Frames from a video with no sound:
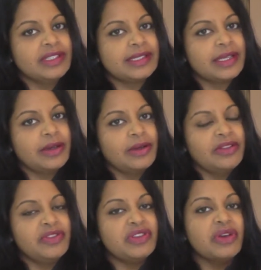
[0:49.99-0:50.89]
So
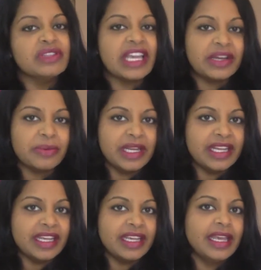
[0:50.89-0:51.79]
if you don't like
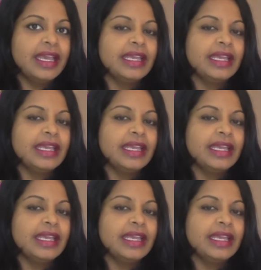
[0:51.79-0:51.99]
reading,